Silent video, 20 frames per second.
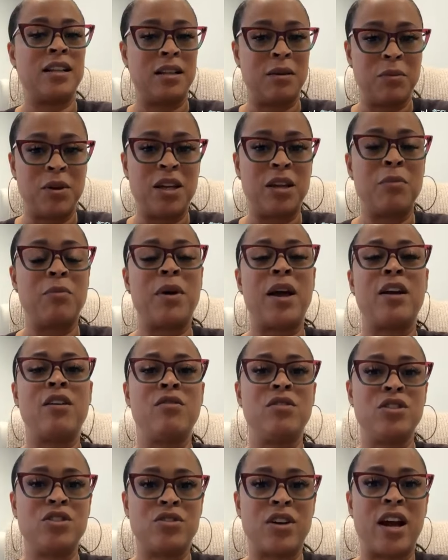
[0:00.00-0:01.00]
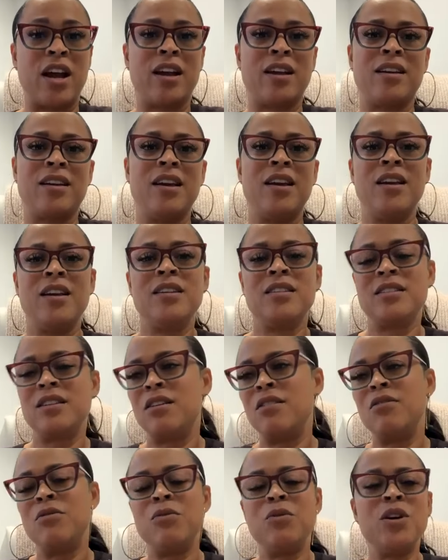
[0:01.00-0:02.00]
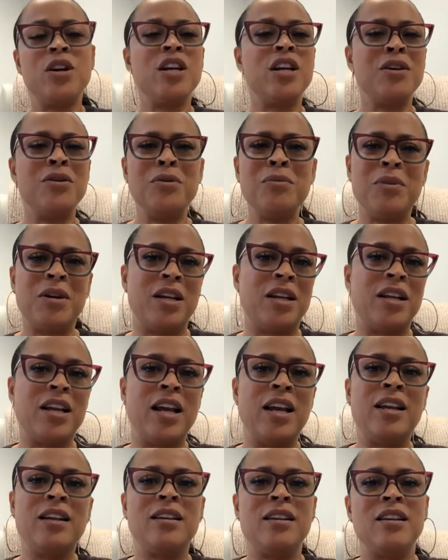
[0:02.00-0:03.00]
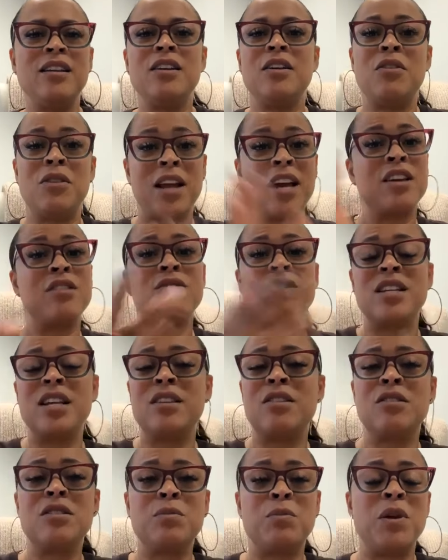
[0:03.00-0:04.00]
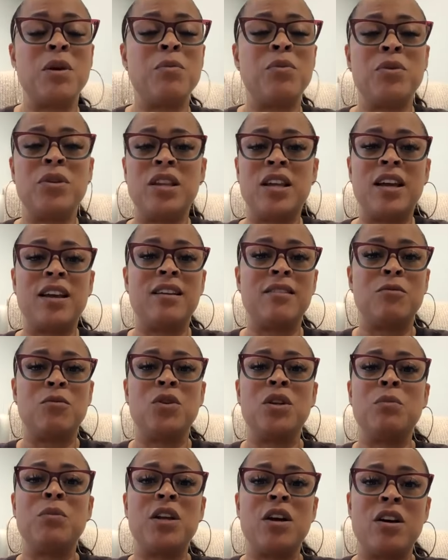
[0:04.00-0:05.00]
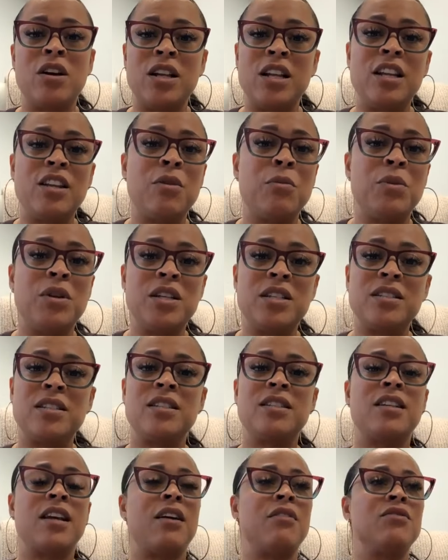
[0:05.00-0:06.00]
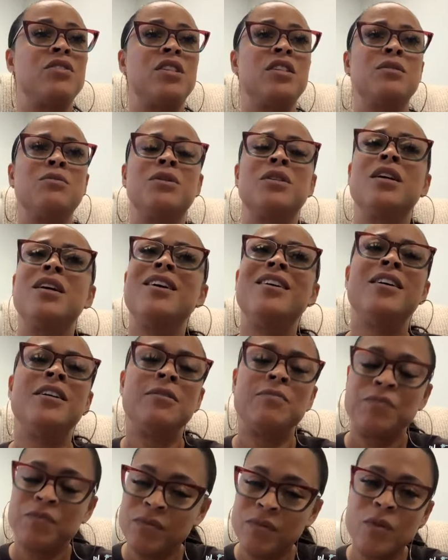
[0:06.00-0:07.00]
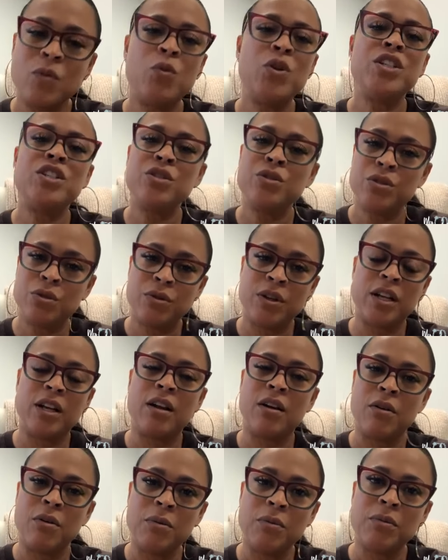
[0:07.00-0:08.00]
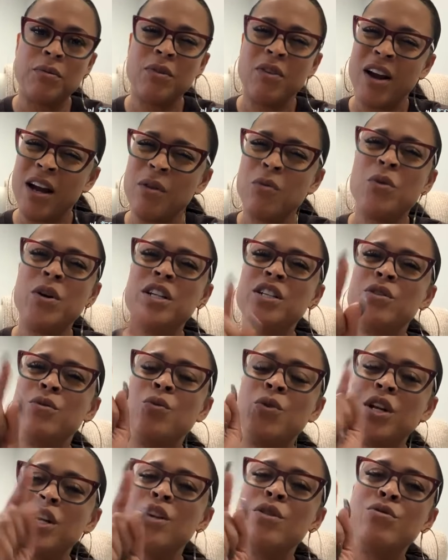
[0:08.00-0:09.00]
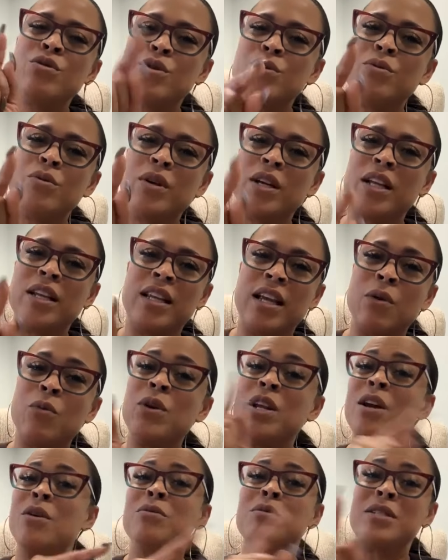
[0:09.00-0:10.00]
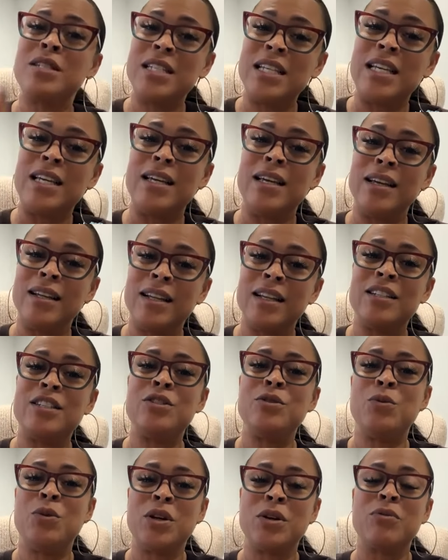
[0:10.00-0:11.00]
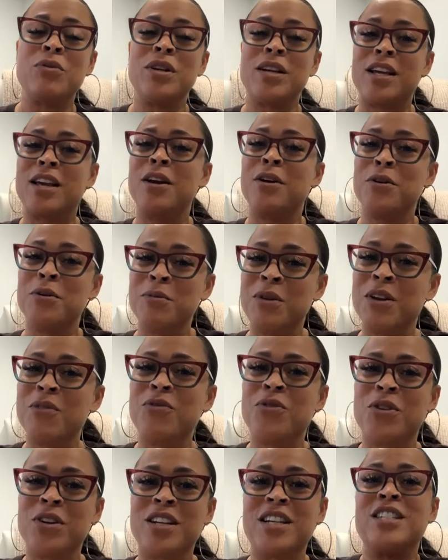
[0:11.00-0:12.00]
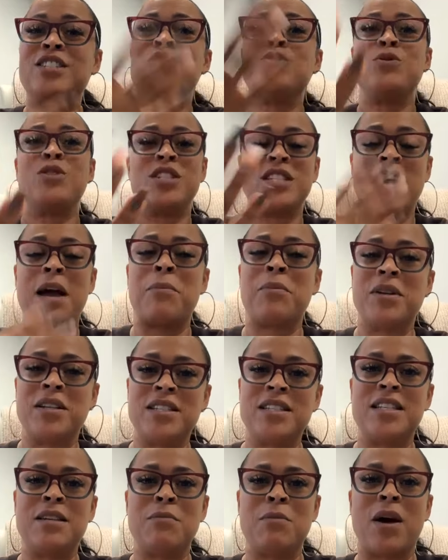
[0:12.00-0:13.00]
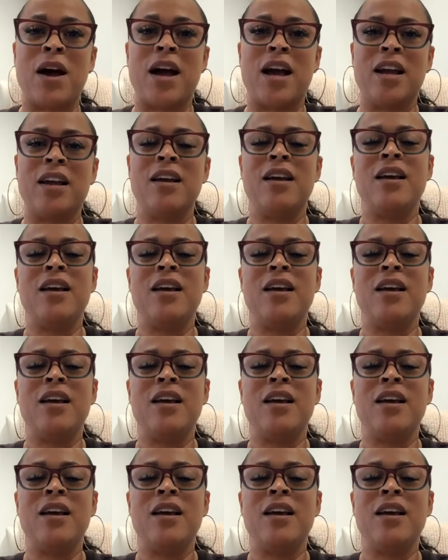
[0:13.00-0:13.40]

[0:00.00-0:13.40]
Let me get back on track. So we're human. Exactly. And, you know, like you said, those people that want to be all in your business, have judgment, what you doing home? Right? What are you doing that we don't see that you want to ridicule me for because you just happen to see mine?